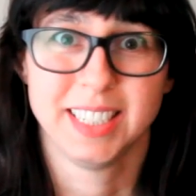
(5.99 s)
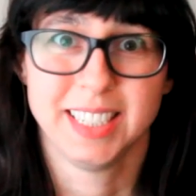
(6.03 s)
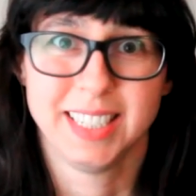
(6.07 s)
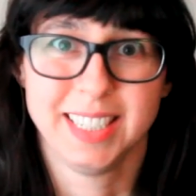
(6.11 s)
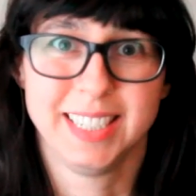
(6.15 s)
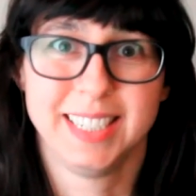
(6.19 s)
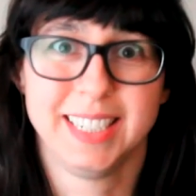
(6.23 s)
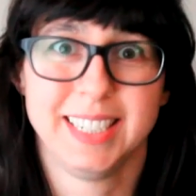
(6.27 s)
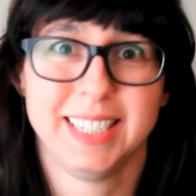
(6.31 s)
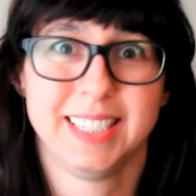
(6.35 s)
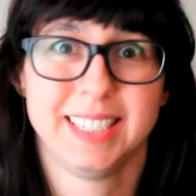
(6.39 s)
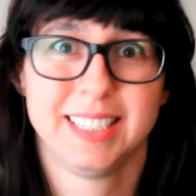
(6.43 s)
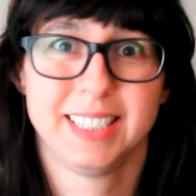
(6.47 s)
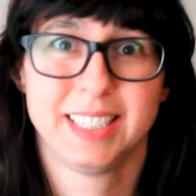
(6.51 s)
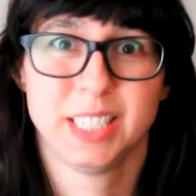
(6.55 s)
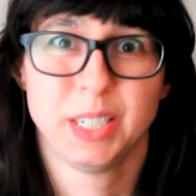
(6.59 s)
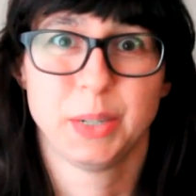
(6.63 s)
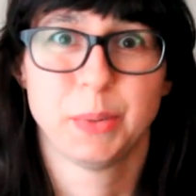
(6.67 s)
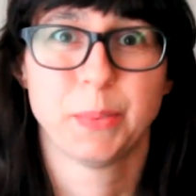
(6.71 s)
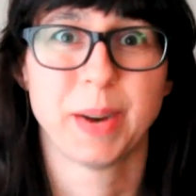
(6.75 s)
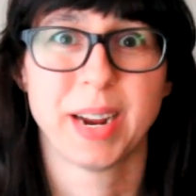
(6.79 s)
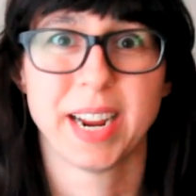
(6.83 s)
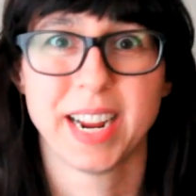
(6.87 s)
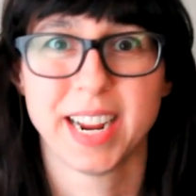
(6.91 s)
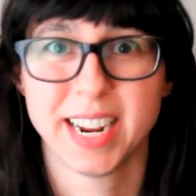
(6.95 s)
easy
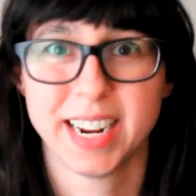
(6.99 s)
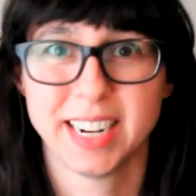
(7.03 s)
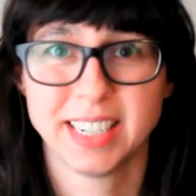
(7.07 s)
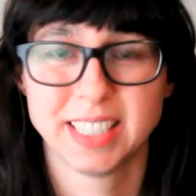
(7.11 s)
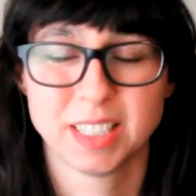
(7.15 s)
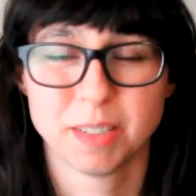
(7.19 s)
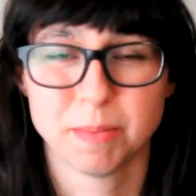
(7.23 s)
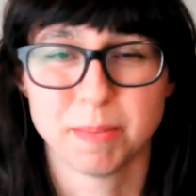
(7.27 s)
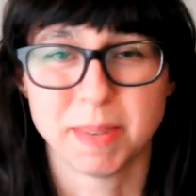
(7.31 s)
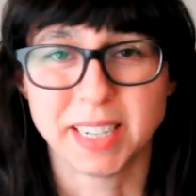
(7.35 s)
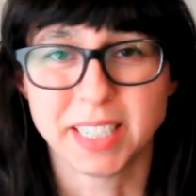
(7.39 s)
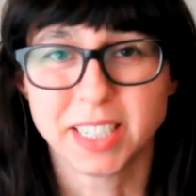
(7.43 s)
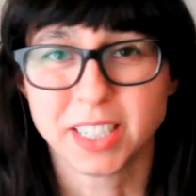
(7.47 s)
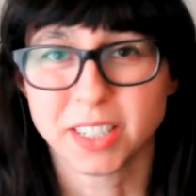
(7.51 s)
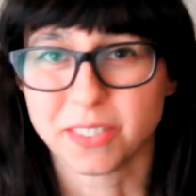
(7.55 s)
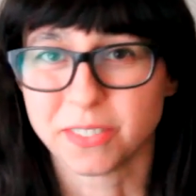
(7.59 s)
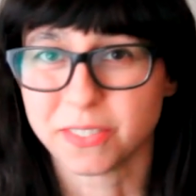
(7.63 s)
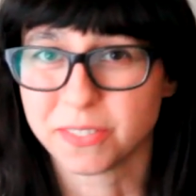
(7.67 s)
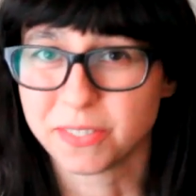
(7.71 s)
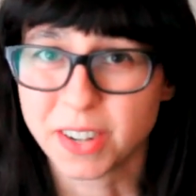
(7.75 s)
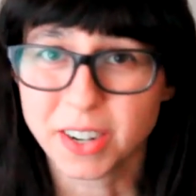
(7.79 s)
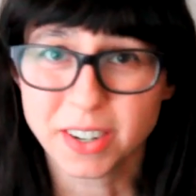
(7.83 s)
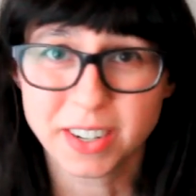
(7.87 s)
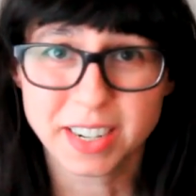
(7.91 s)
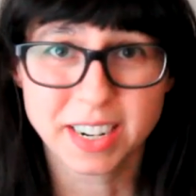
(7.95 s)
way to make your
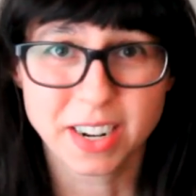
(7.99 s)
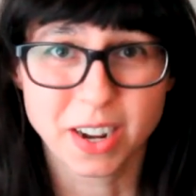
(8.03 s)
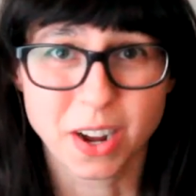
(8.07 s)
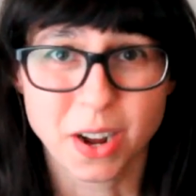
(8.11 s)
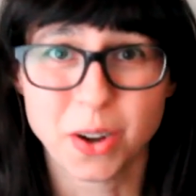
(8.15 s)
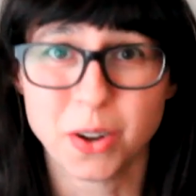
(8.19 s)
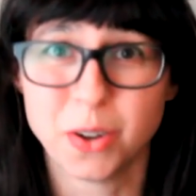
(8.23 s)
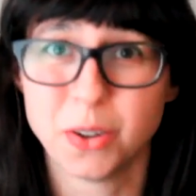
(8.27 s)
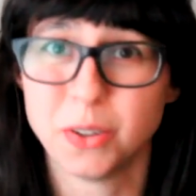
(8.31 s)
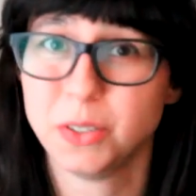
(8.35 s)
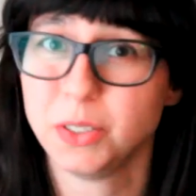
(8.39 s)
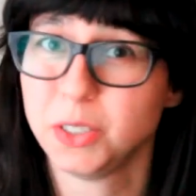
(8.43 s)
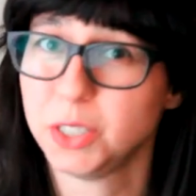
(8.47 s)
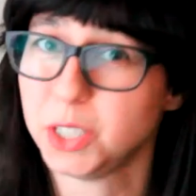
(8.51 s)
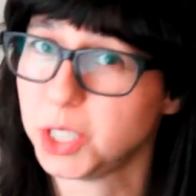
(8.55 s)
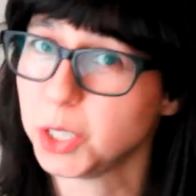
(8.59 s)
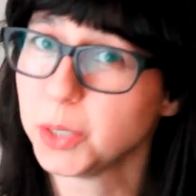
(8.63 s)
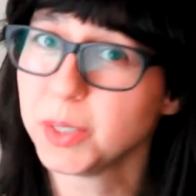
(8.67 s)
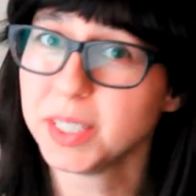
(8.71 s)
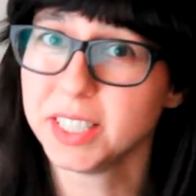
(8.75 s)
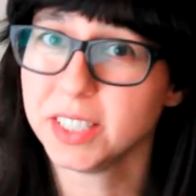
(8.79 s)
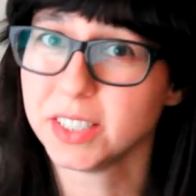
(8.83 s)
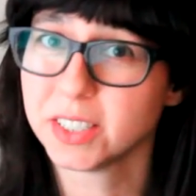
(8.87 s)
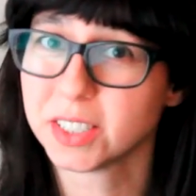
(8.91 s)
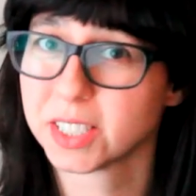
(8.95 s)
very own
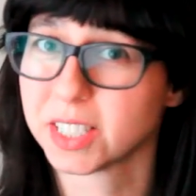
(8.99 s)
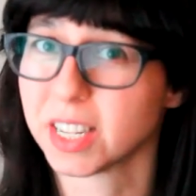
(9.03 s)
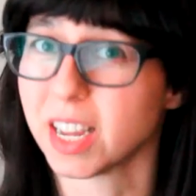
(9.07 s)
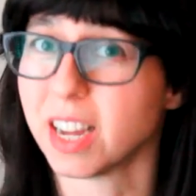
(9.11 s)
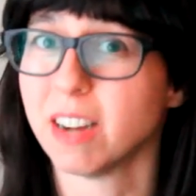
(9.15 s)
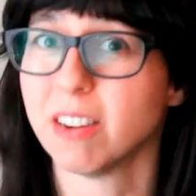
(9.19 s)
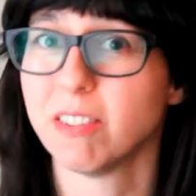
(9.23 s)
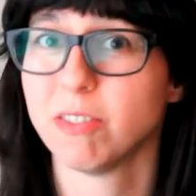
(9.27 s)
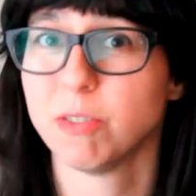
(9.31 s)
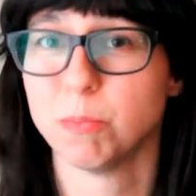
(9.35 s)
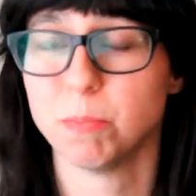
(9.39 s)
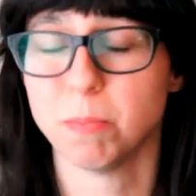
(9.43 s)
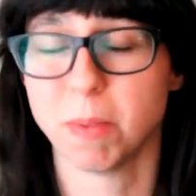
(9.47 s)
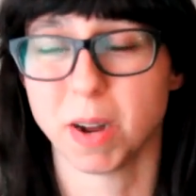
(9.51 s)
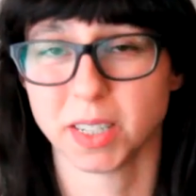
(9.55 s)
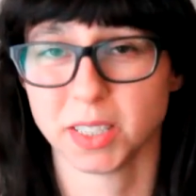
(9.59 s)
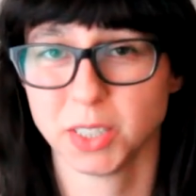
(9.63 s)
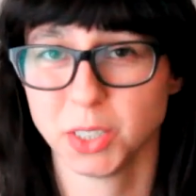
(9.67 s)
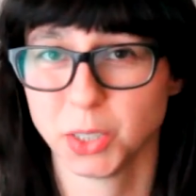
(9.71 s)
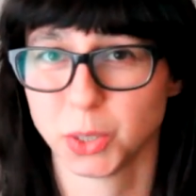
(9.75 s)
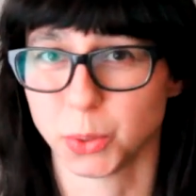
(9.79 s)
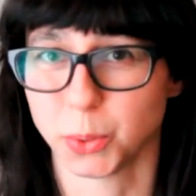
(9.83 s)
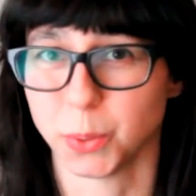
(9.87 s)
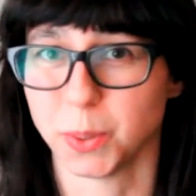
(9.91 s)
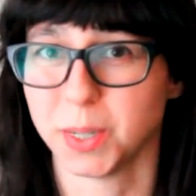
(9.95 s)
do-it-yourself
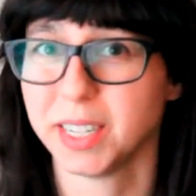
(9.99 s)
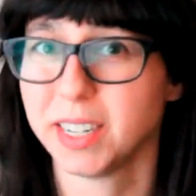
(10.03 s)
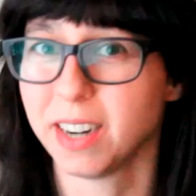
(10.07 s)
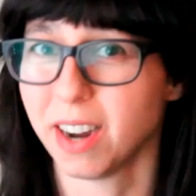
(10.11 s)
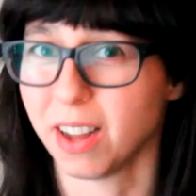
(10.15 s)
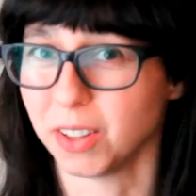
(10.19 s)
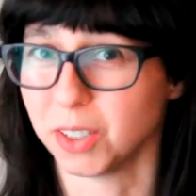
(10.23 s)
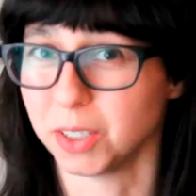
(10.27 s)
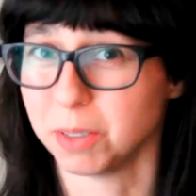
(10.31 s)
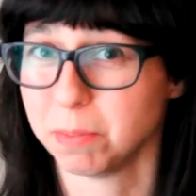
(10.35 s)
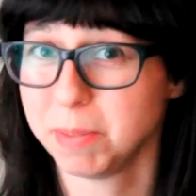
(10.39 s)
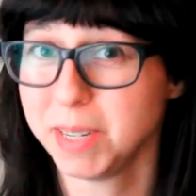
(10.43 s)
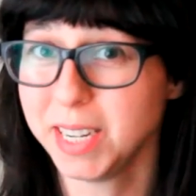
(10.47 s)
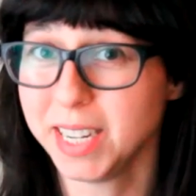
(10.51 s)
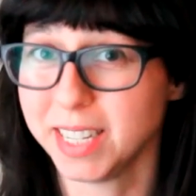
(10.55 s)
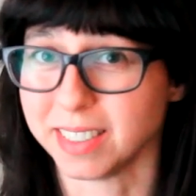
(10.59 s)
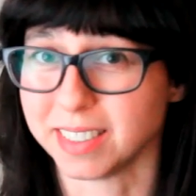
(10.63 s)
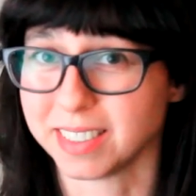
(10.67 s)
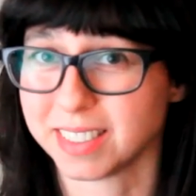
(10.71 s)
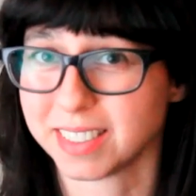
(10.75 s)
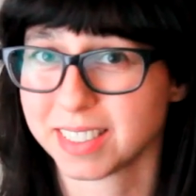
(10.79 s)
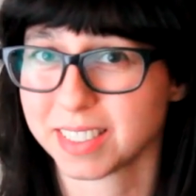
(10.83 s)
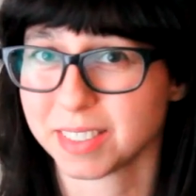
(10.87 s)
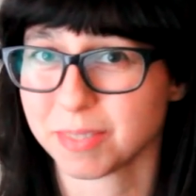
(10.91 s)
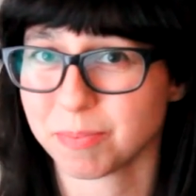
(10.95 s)
Montessori colored
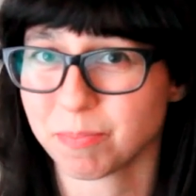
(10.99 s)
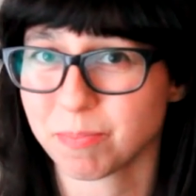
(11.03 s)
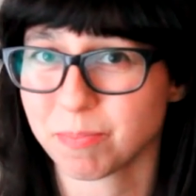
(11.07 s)
beads.